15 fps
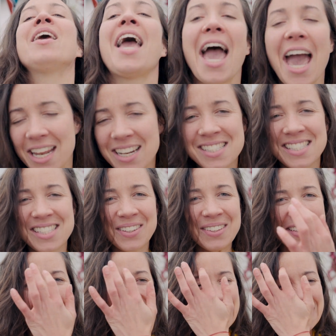And until
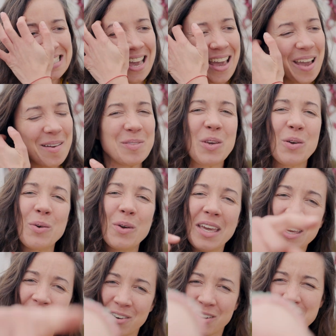next time, you
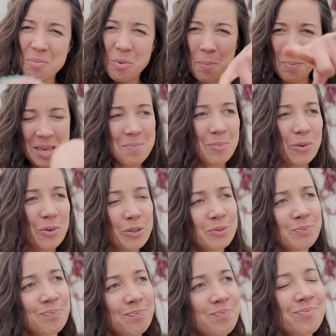incredible
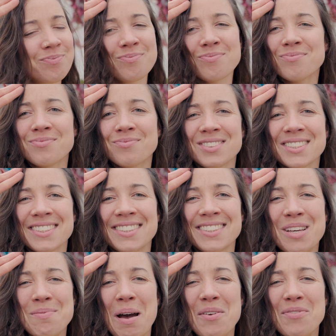people,
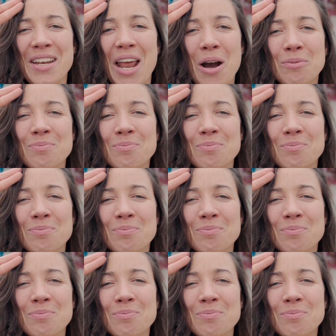goodbye for now.